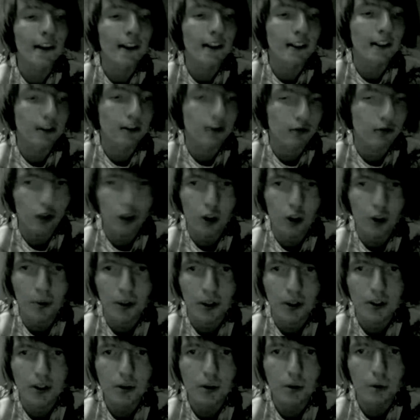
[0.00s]
these
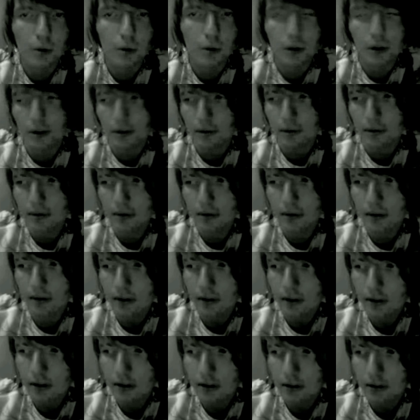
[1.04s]
robots would
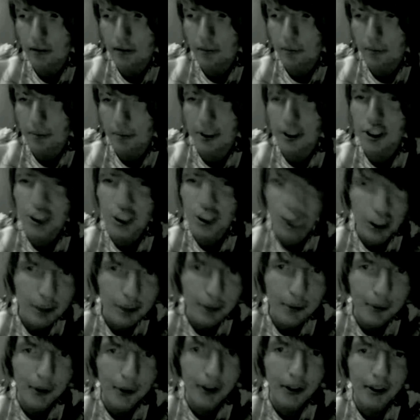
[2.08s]
be
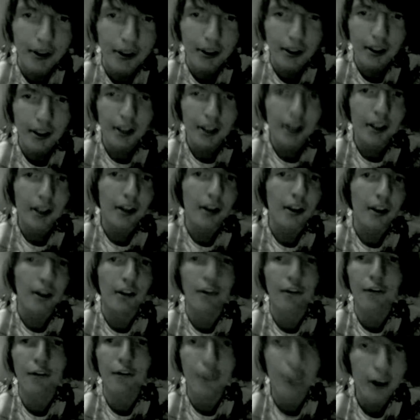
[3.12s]
cheaper
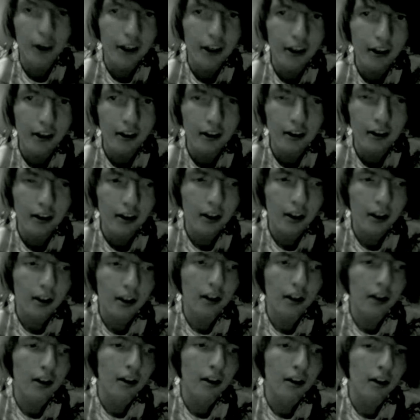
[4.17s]
than feeding,
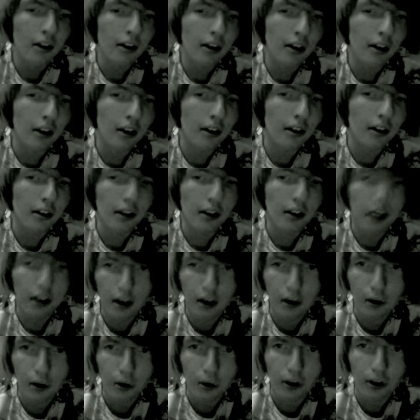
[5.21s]

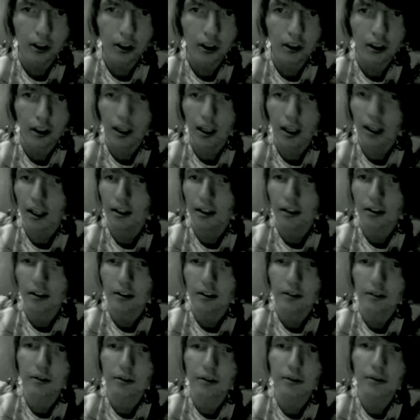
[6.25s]
clothing,
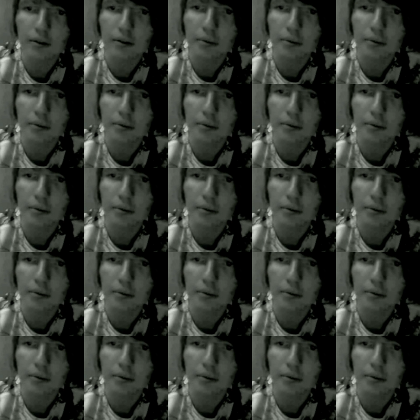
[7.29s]
and